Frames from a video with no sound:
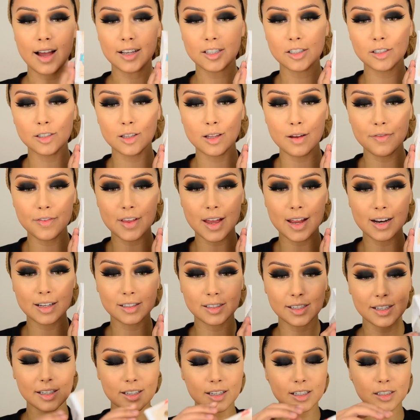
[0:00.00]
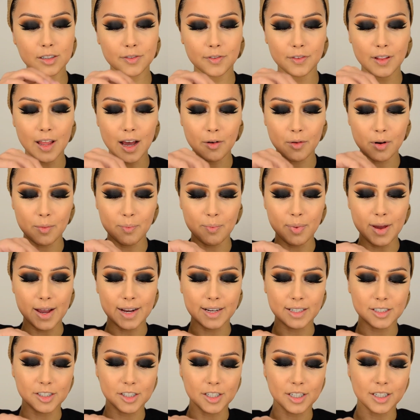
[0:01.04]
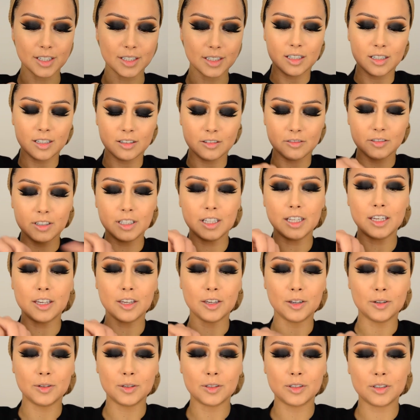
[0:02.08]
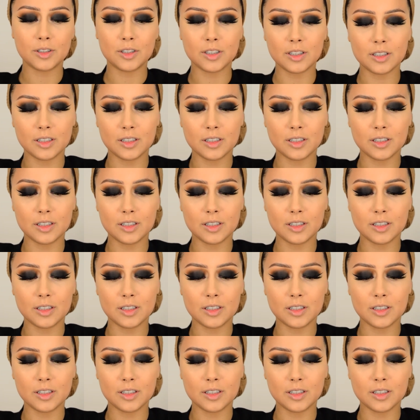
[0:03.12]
I just love that it's in this flower packaging. Really cute.